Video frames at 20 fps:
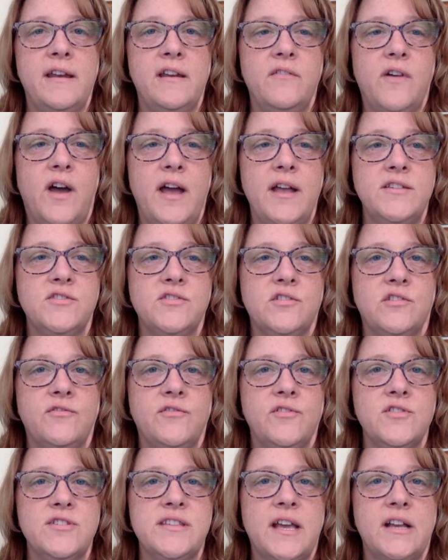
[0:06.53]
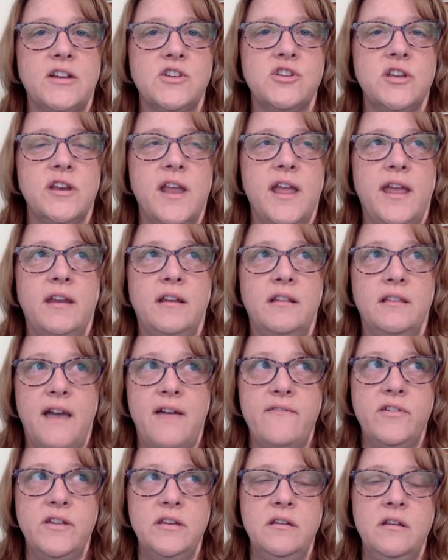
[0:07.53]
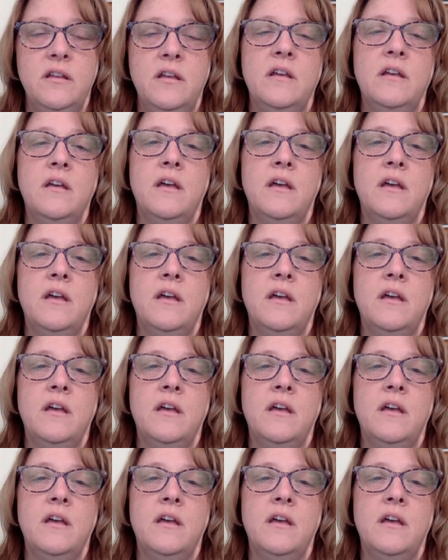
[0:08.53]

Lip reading: advisor for Section 811,